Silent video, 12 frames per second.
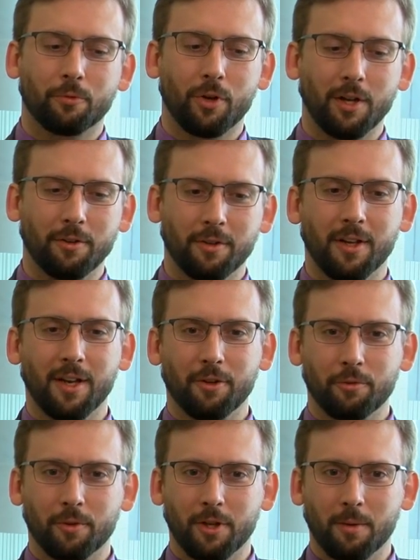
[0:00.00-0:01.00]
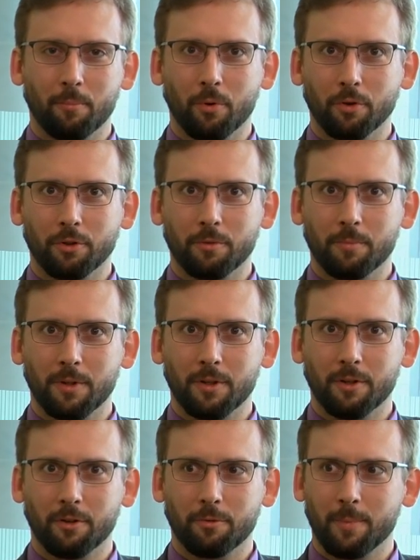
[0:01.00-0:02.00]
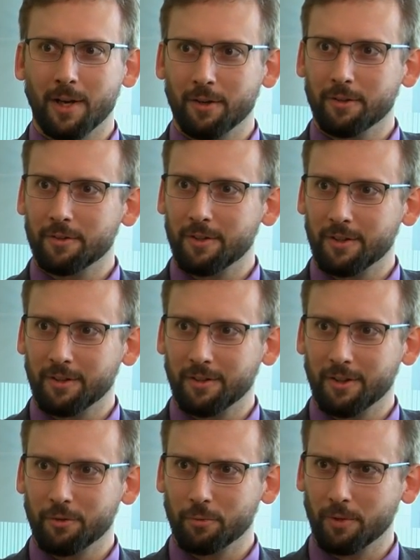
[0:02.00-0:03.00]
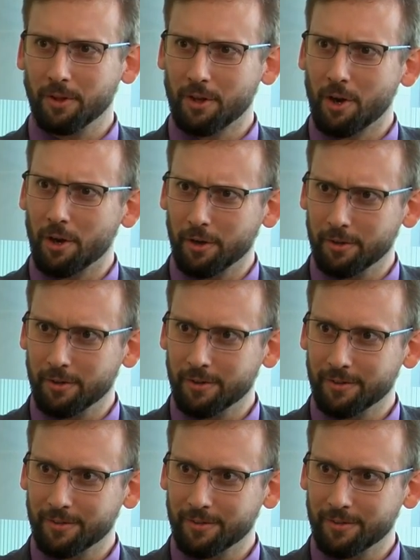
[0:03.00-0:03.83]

Cradle to K is really important because parenting is really hard.